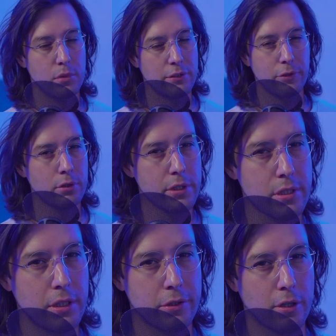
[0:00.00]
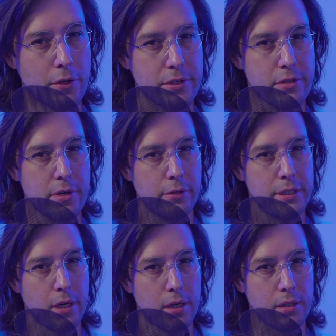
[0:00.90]
If you're listening to all this theory
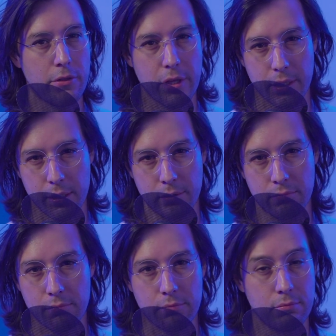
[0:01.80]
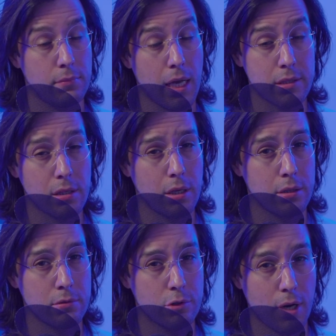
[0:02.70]
talk and thinking,
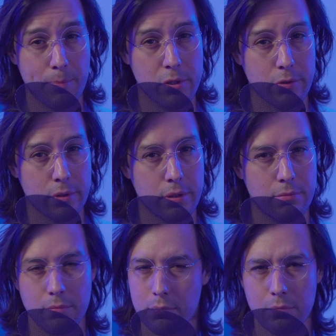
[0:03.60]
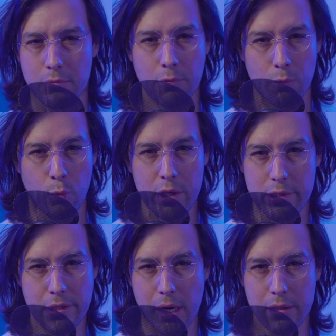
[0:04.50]
hexagon, trapezoid, what is
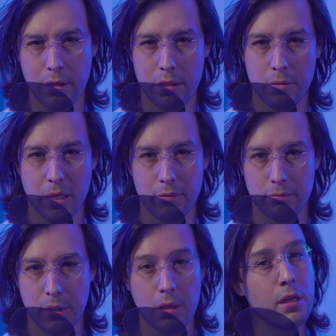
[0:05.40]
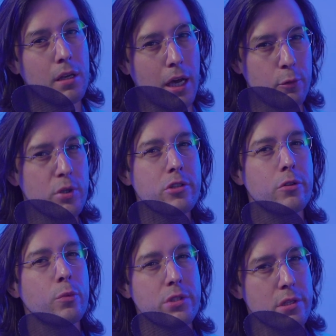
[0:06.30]
this guy talking about? I wish
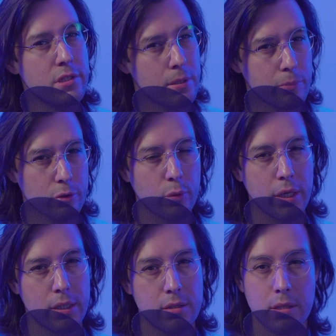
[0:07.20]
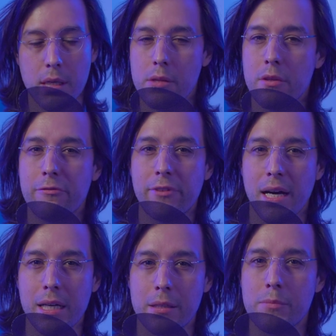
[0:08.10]
there was a simpler way to get the
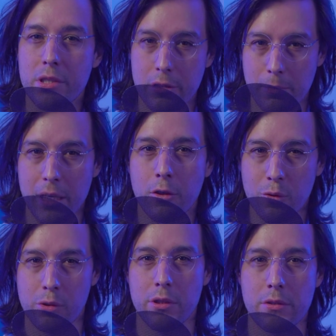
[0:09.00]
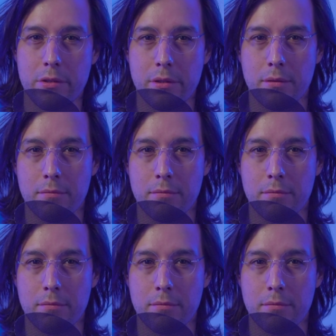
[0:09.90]
vibes into my chords.